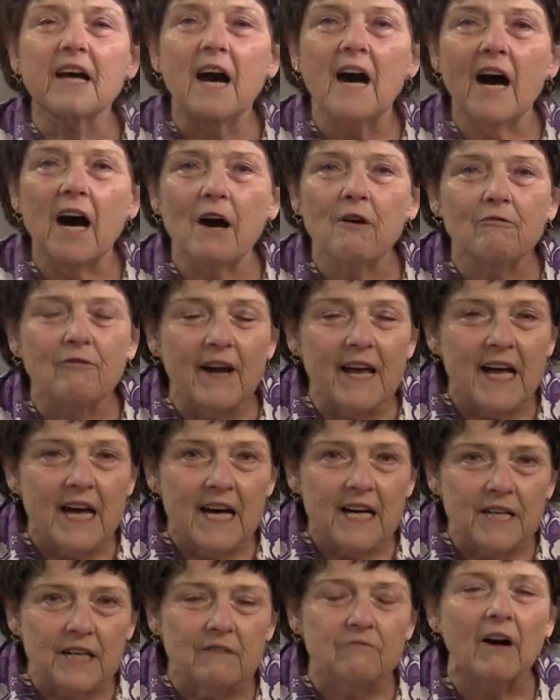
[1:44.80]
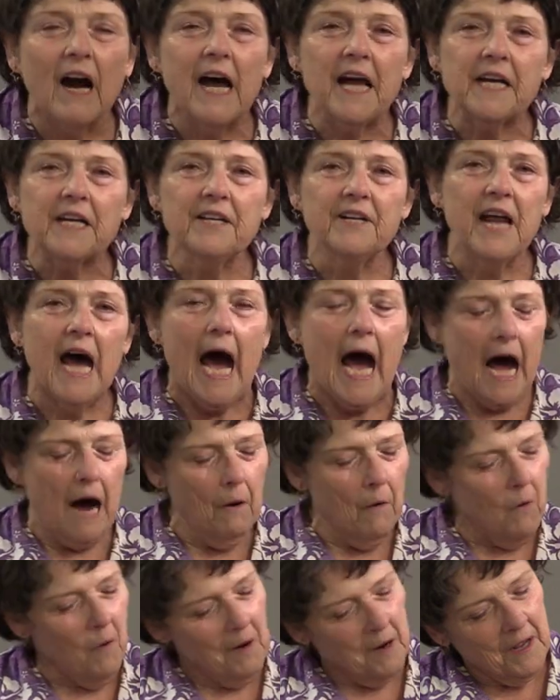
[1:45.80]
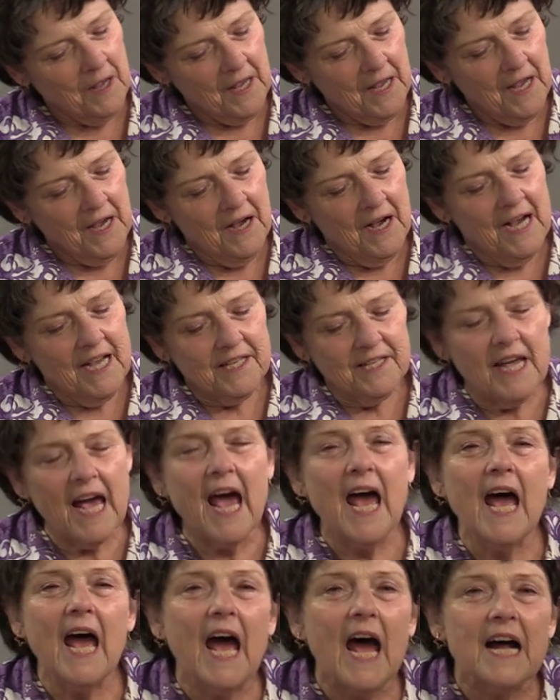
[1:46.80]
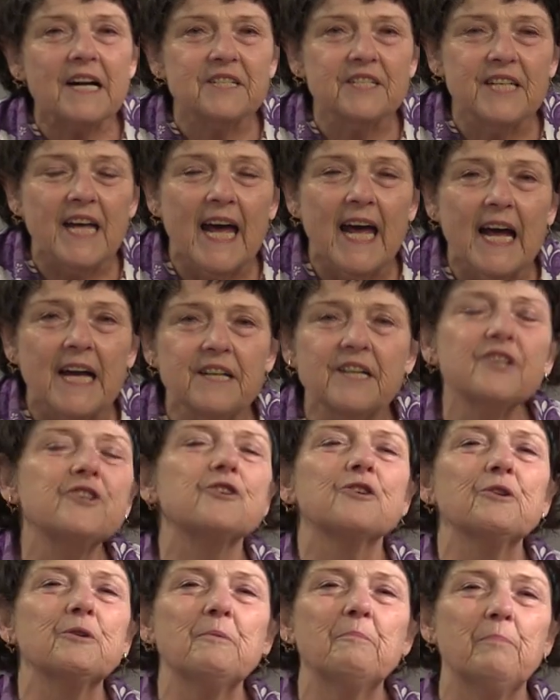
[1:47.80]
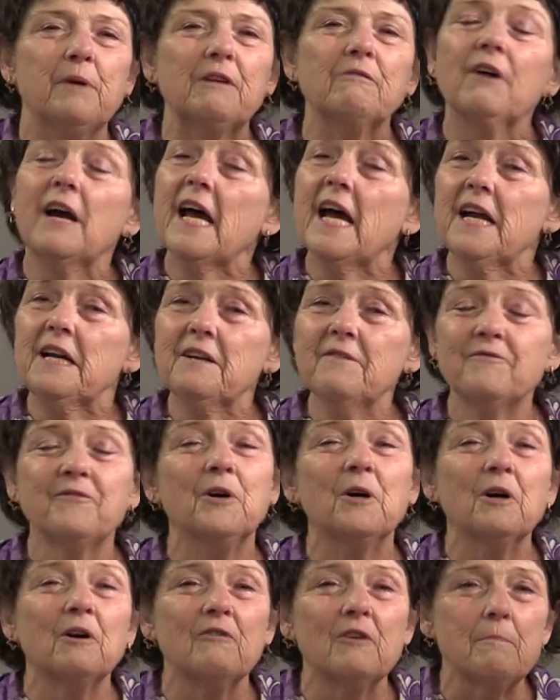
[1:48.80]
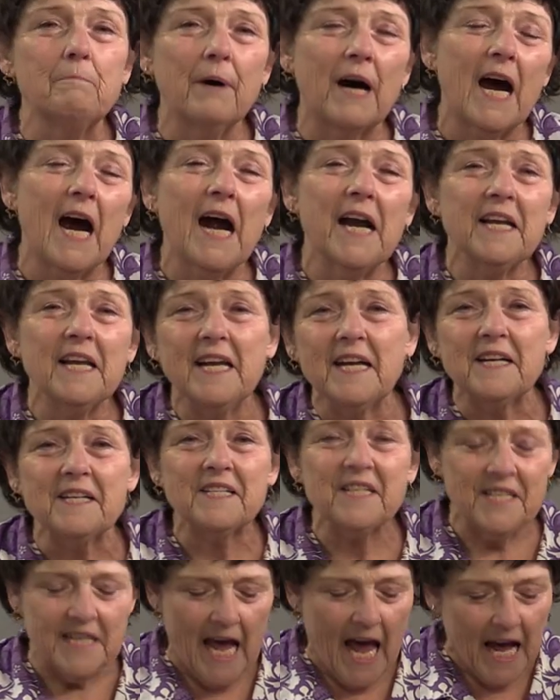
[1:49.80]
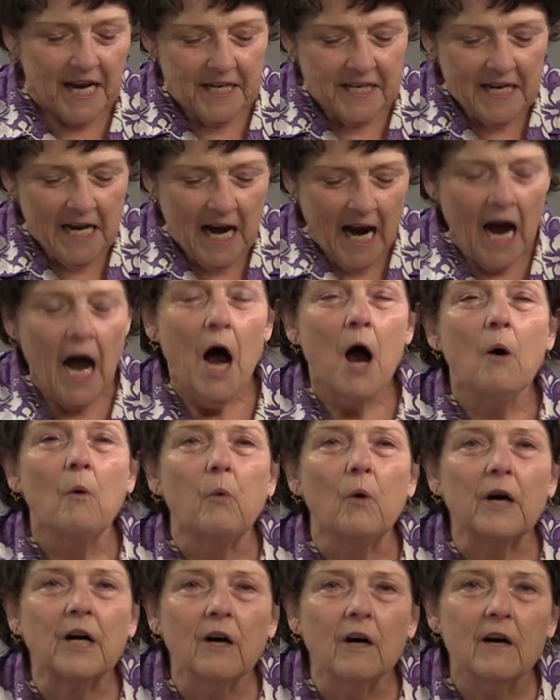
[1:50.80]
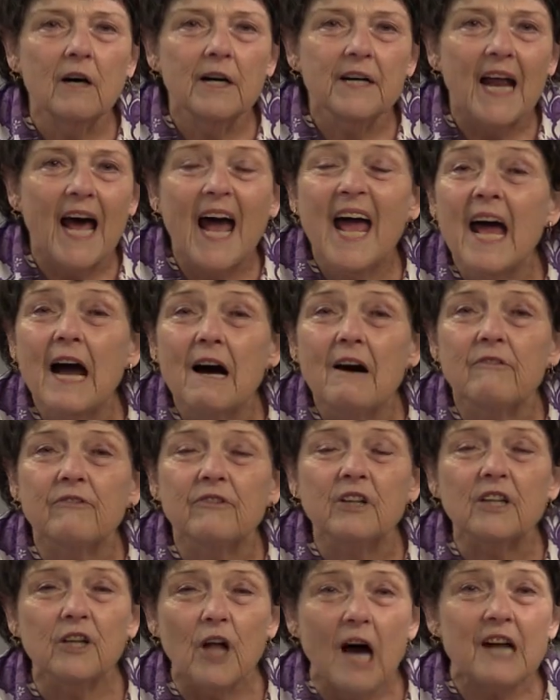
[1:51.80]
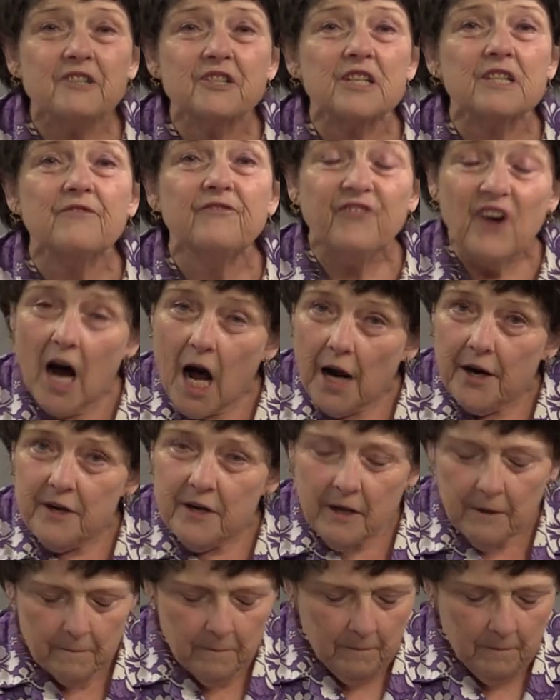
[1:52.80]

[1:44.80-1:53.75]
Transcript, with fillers: are ready right now. Yeah, teddies should be ready for a party at 10. We're gonna have lots of fun.